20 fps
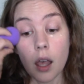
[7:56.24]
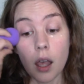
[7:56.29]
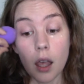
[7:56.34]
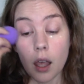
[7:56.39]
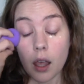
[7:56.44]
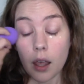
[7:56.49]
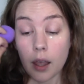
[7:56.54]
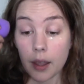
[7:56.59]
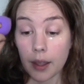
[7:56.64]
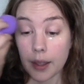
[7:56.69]

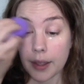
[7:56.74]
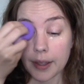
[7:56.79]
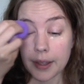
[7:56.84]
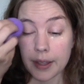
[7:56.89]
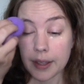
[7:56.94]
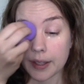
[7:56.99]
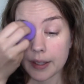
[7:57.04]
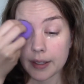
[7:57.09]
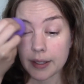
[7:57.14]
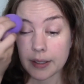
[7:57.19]

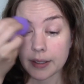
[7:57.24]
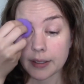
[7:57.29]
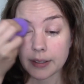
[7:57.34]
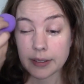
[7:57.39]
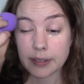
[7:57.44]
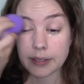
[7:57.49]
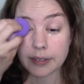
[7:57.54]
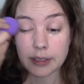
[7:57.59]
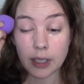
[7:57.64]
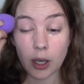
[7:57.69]

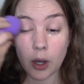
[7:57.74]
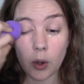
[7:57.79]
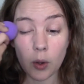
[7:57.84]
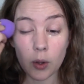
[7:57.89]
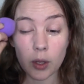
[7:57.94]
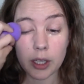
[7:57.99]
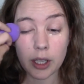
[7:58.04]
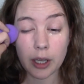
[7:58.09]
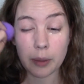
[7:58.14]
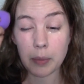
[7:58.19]
the
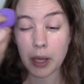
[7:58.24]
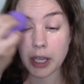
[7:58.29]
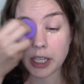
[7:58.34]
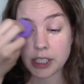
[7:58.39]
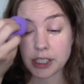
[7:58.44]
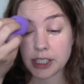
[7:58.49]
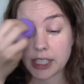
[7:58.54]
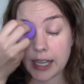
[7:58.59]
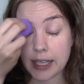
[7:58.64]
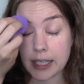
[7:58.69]
whole
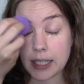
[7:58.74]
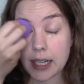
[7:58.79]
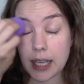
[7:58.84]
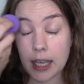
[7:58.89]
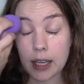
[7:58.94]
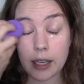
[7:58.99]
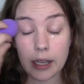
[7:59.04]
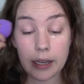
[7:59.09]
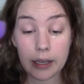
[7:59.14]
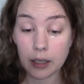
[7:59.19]

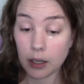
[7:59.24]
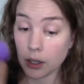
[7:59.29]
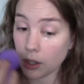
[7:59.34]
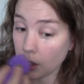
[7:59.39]
comedogenic and